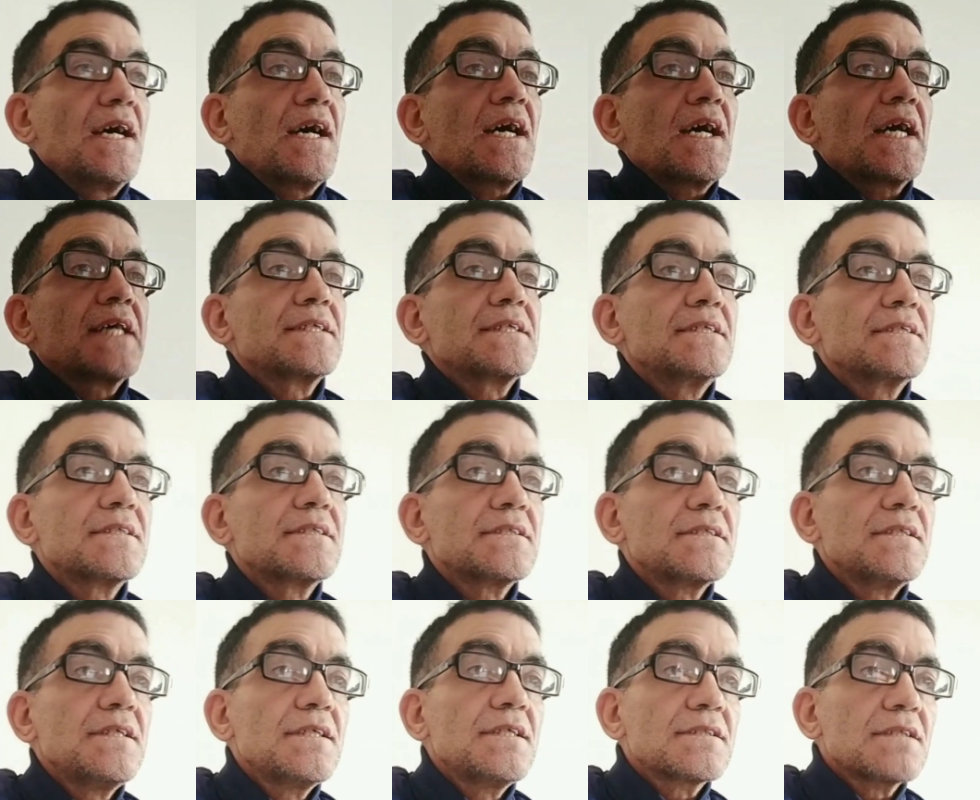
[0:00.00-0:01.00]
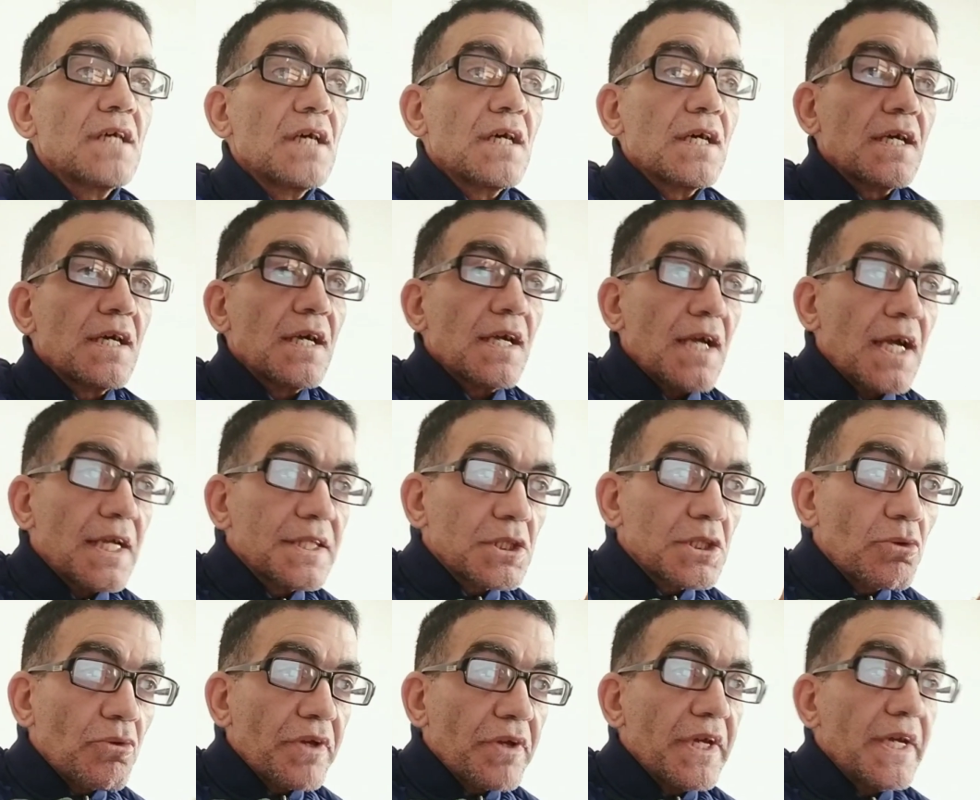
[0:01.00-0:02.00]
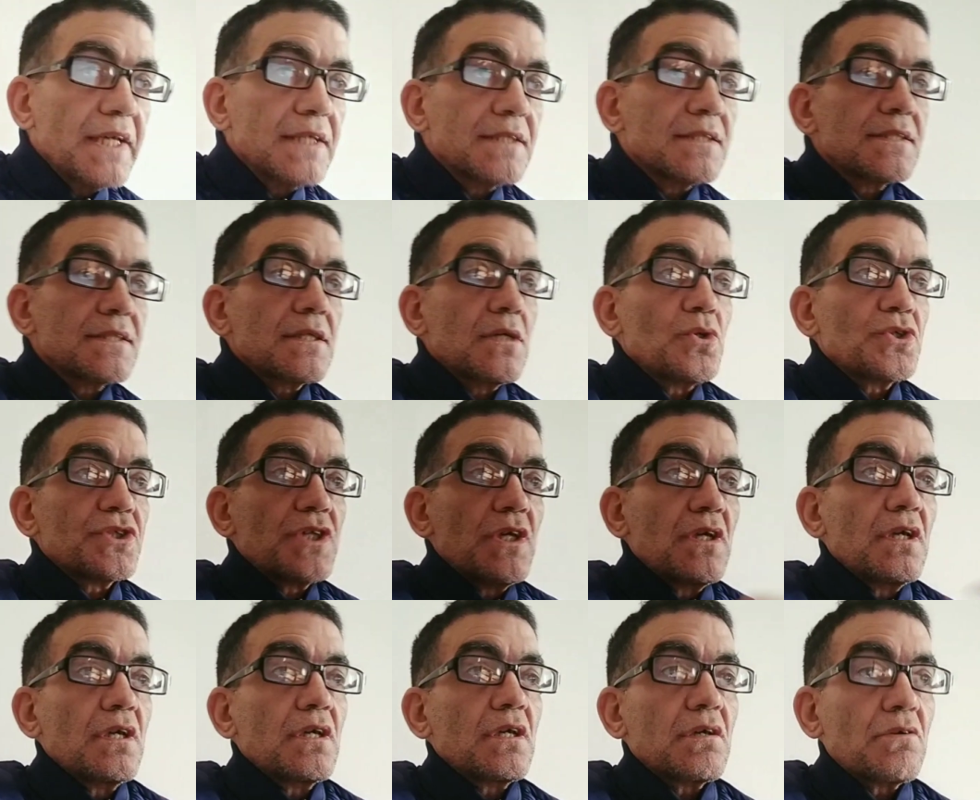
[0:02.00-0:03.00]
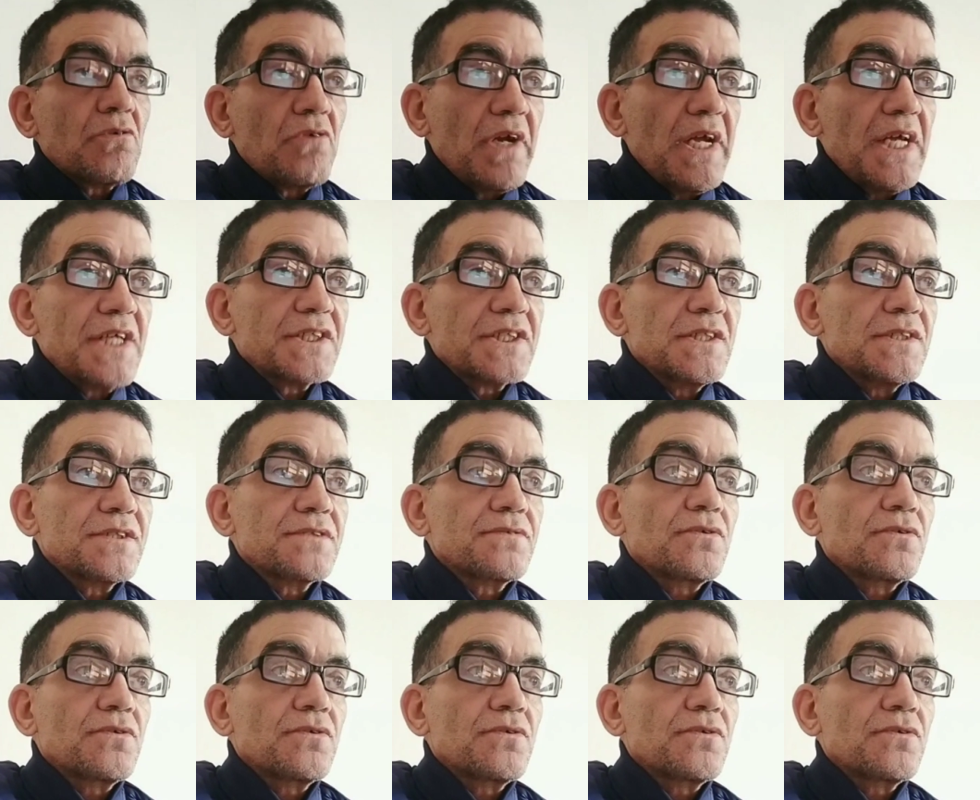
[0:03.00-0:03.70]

identities and create social relations.